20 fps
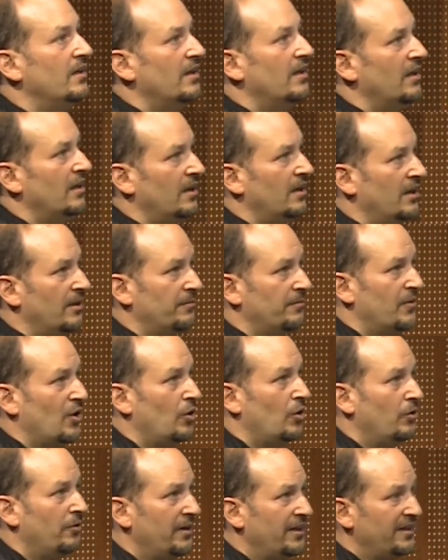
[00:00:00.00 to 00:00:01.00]

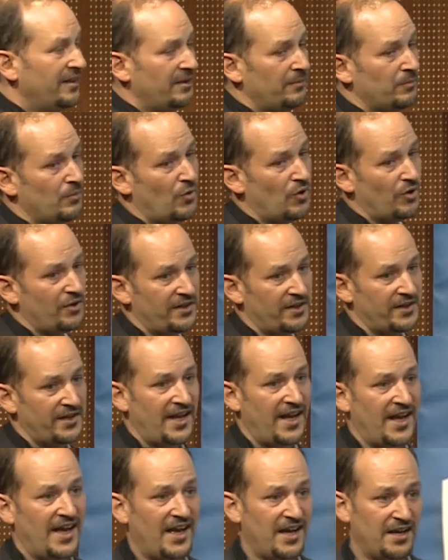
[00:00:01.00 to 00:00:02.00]
Already more than
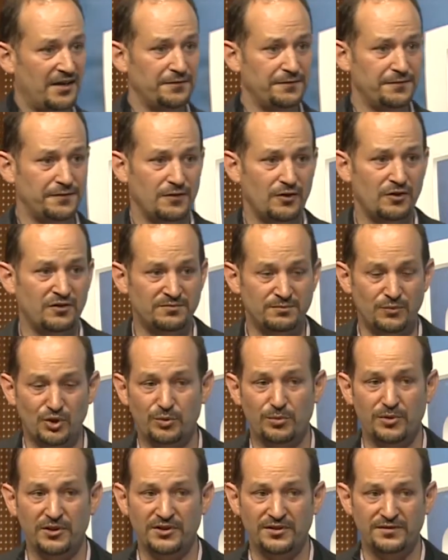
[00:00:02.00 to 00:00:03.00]
half of
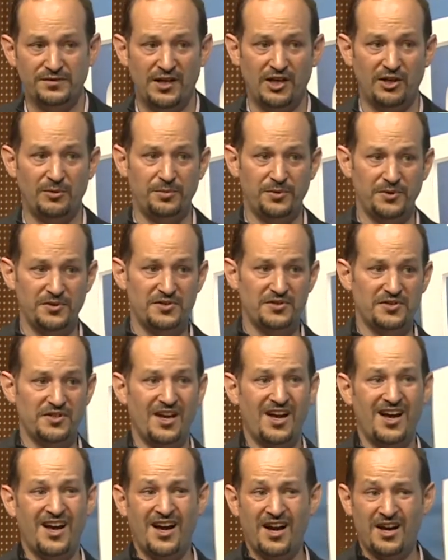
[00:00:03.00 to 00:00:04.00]
mobile developers
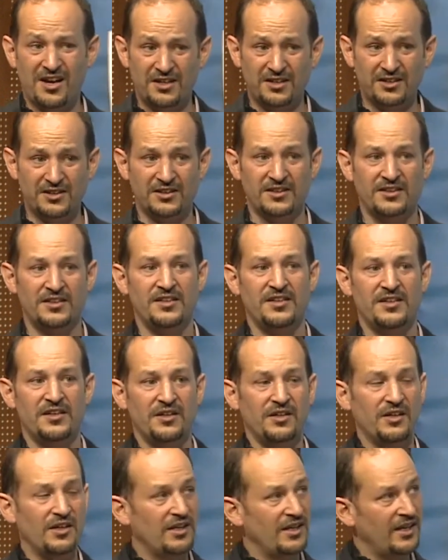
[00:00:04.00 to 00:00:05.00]
are
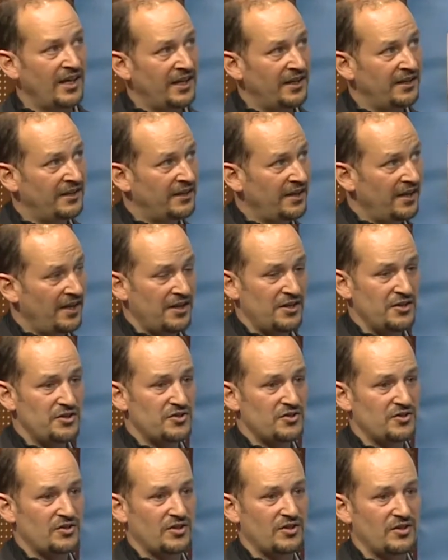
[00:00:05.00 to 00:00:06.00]

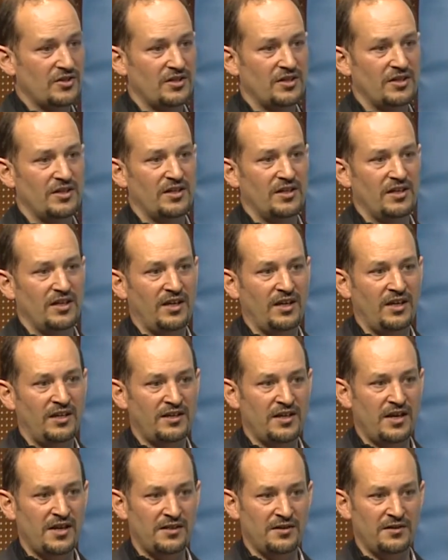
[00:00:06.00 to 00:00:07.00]
engaged in
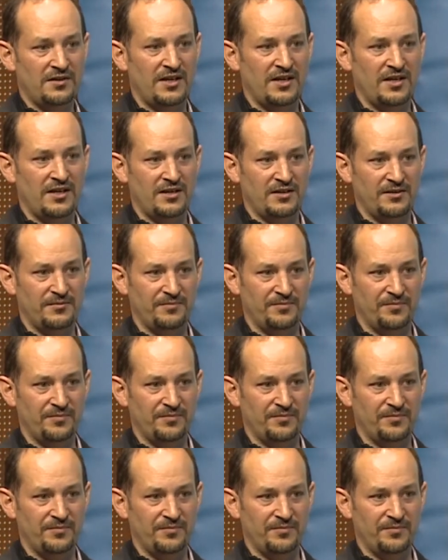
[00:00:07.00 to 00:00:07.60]
either